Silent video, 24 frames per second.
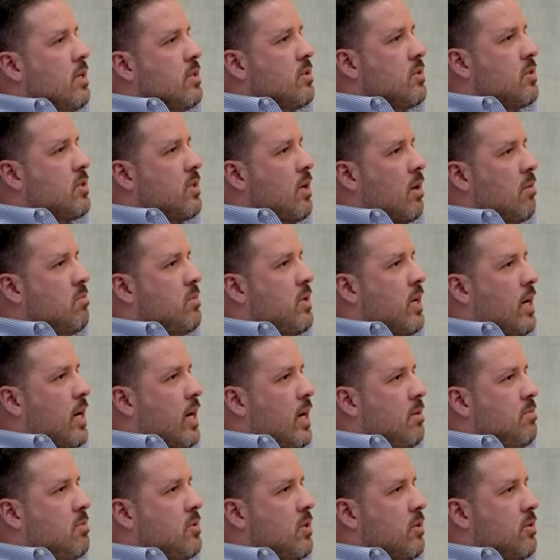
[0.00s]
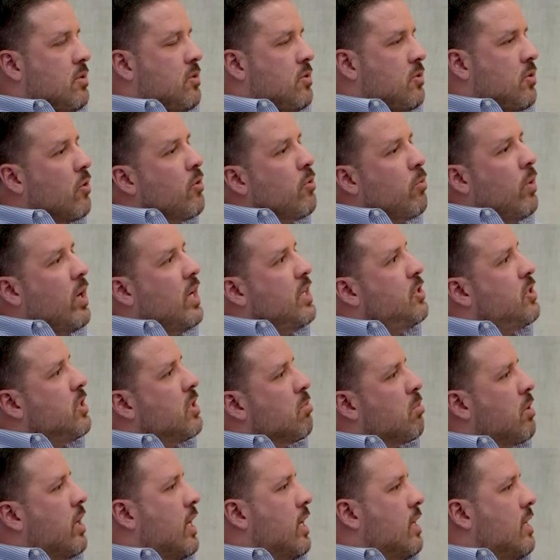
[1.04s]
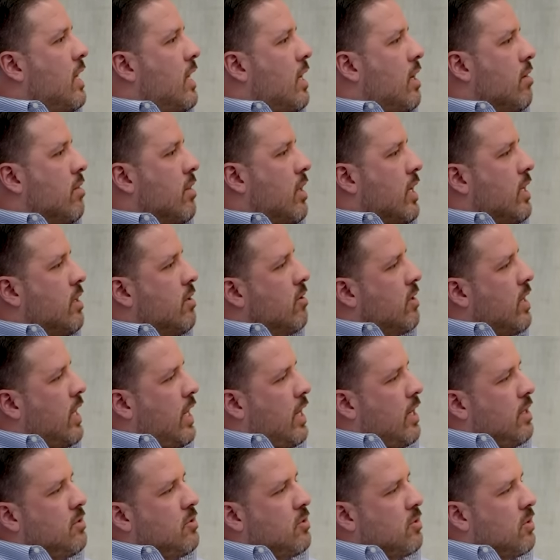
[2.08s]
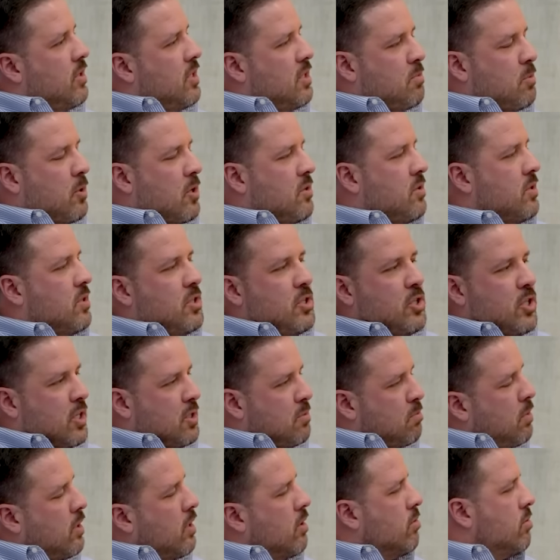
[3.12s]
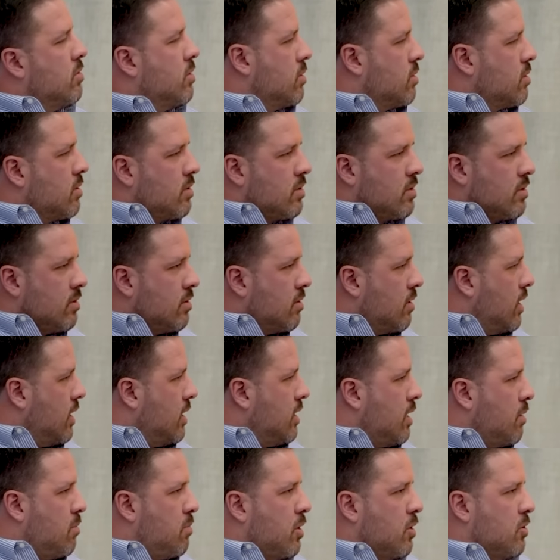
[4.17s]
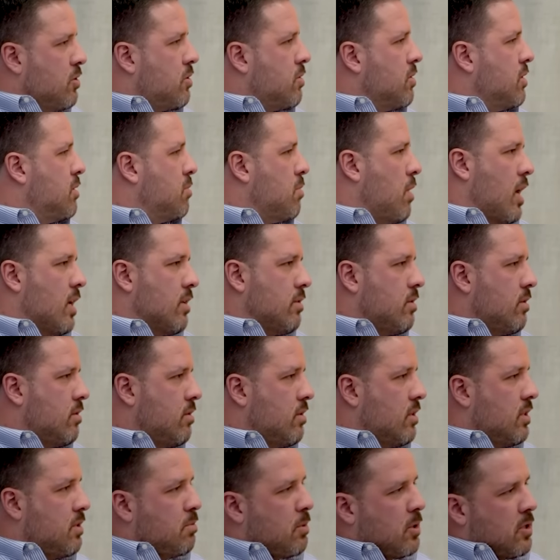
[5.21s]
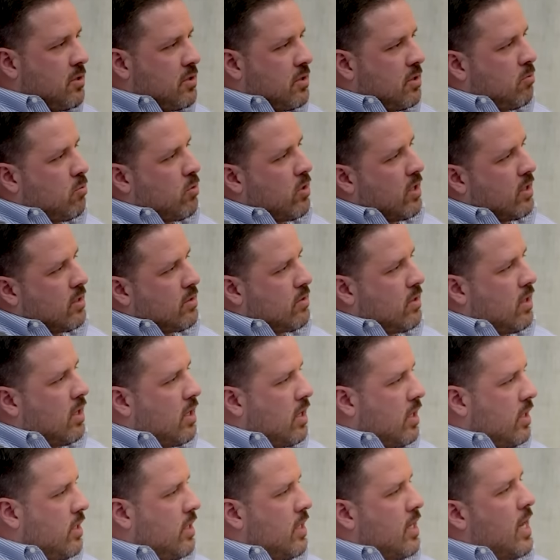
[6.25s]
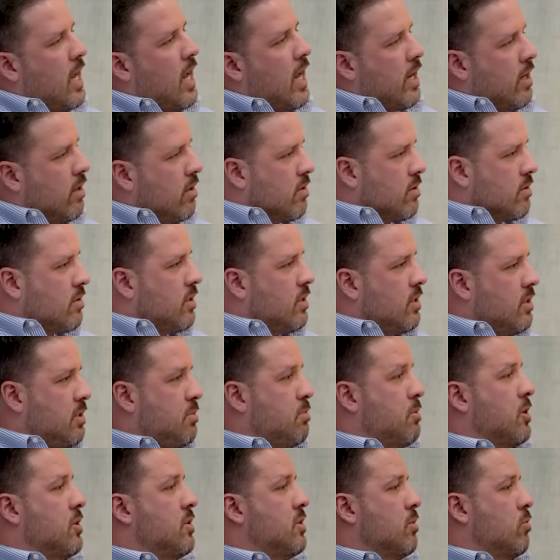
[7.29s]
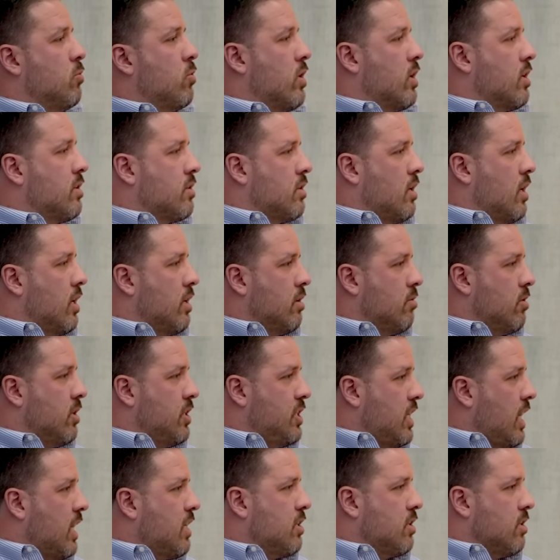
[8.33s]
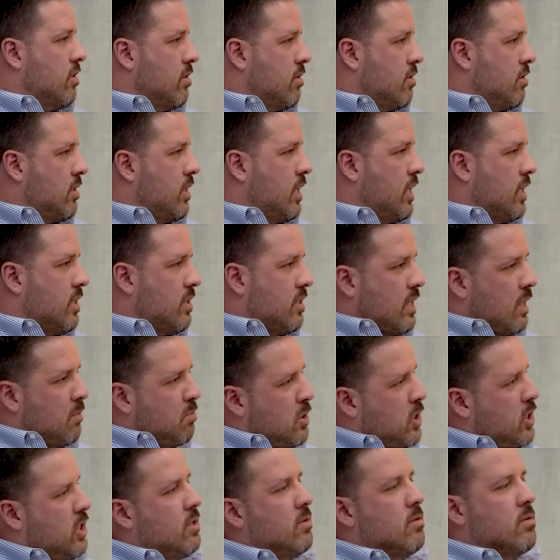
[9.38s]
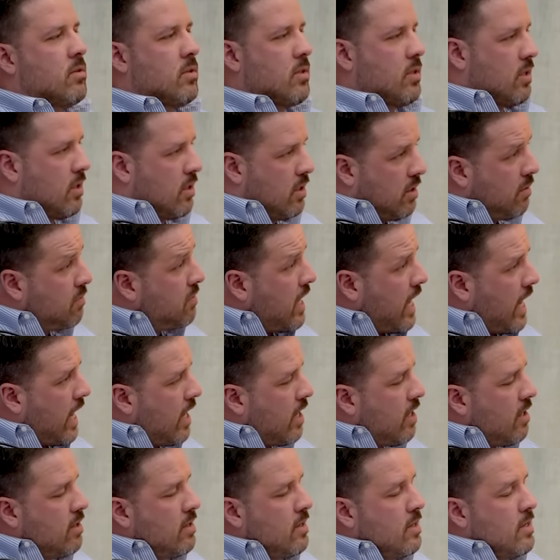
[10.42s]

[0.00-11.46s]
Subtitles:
sometimes there's certain ways you can break it down. Like, okay, so this person just posts, right? They post responses. This person works on denials and this person works on rejections, exceptions and all that.